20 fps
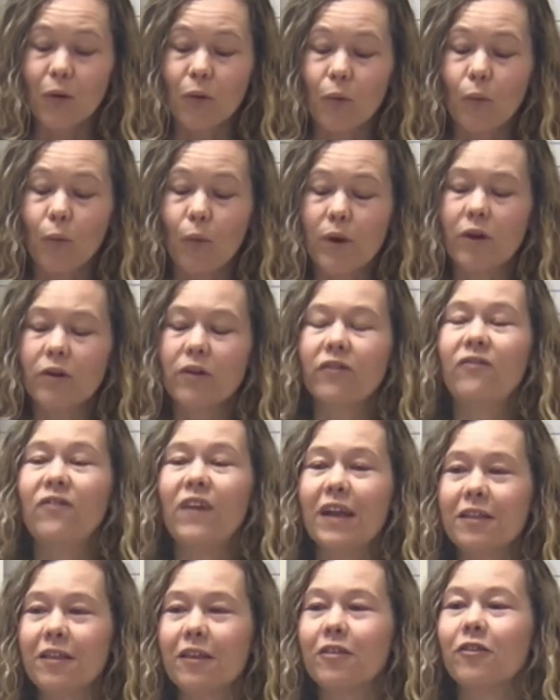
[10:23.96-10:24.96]
When our
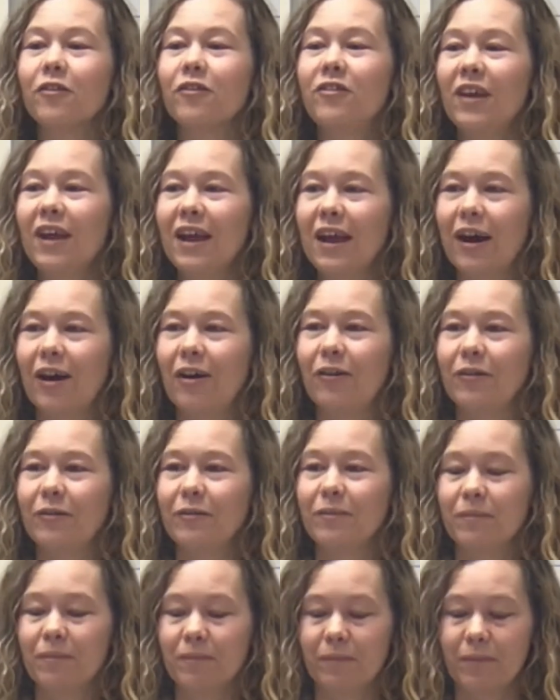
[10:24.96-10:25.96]
defenses are down,
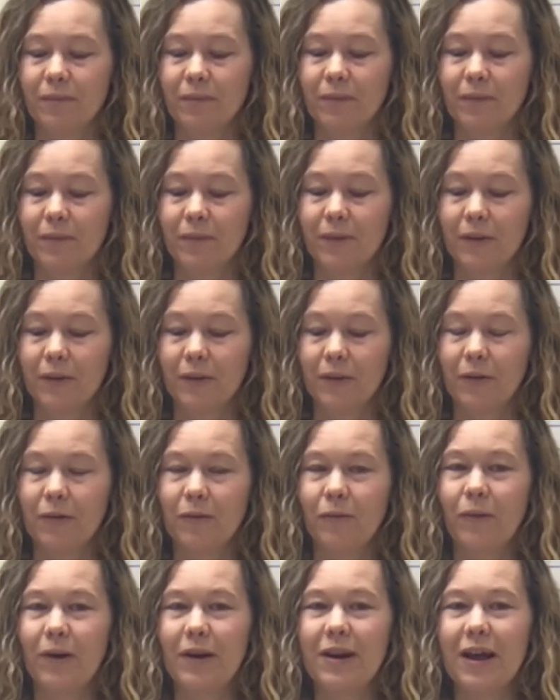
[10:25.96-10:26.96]

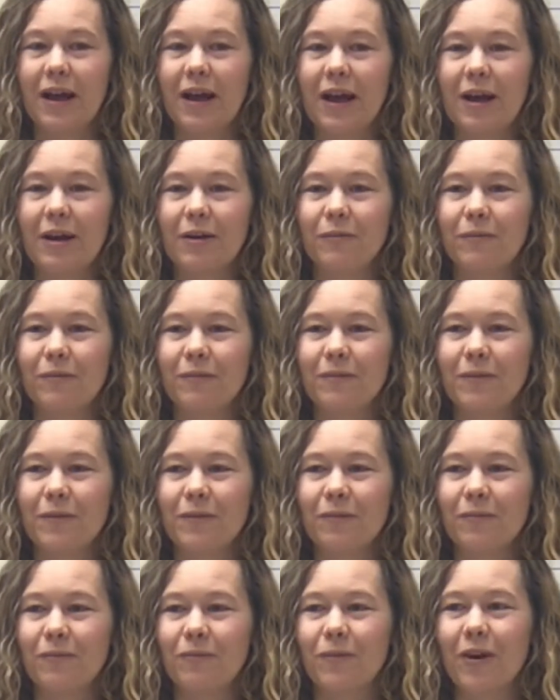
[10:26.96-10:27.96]
when, uh,
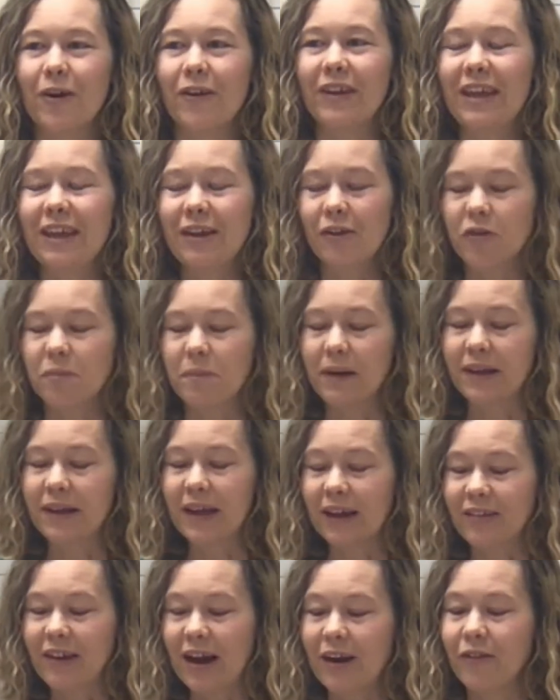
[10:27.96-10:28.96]
when our ego's been
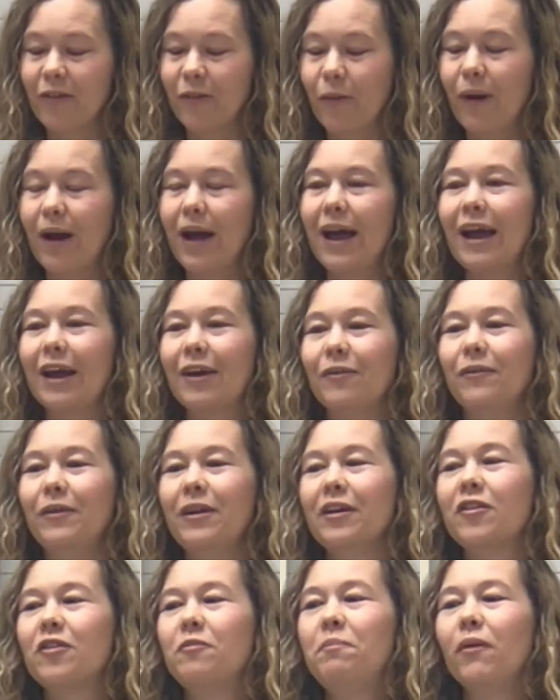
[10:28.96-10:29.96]
kicked out of the way,
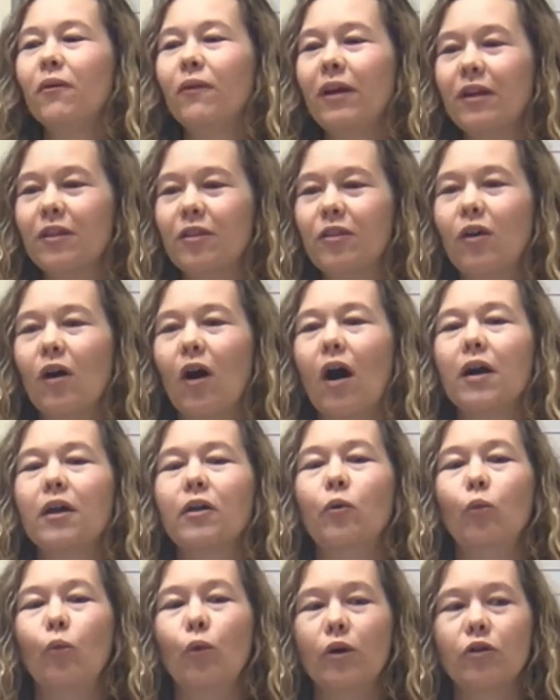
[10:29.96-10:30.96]
we experience God
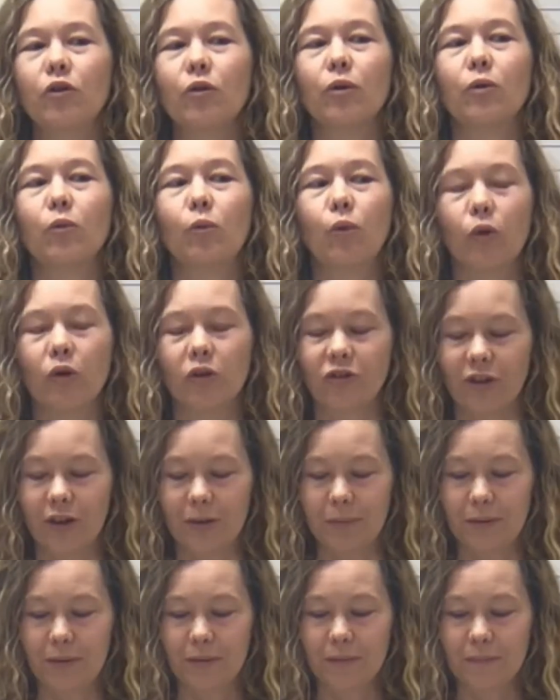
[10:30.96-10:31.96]
in wonder and
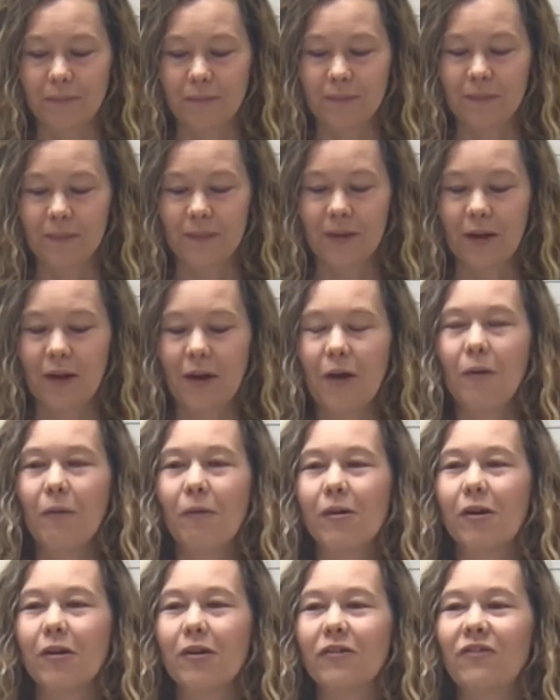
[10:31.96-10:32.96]
worship.
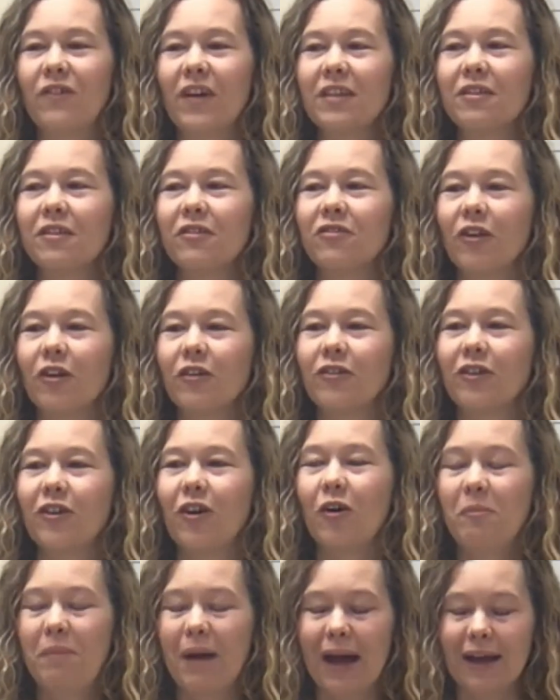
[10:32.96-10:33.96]
When our defenses start to
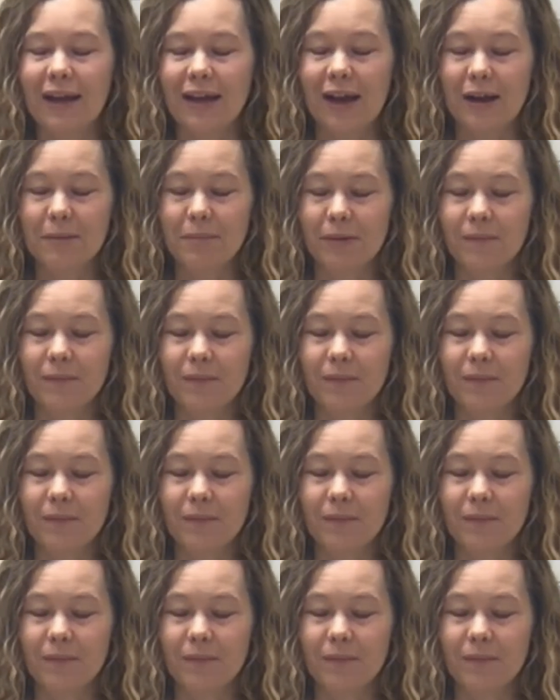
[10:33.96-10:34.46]
go back up,